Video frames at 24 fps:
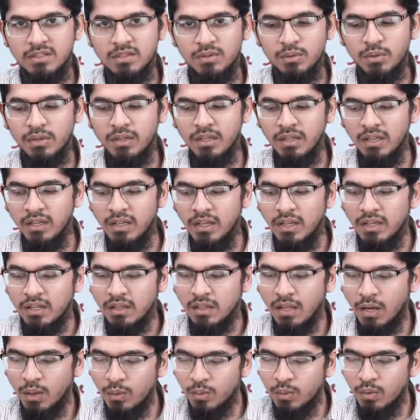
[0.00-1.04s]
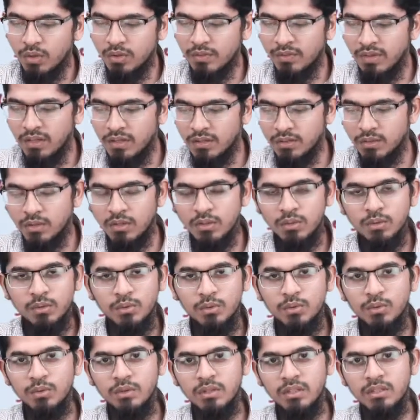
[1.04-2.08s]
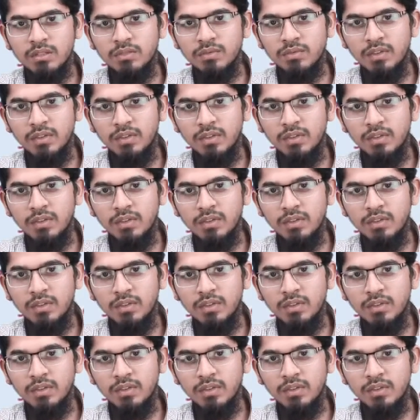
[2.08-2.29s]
Okay. Now what we are going to do is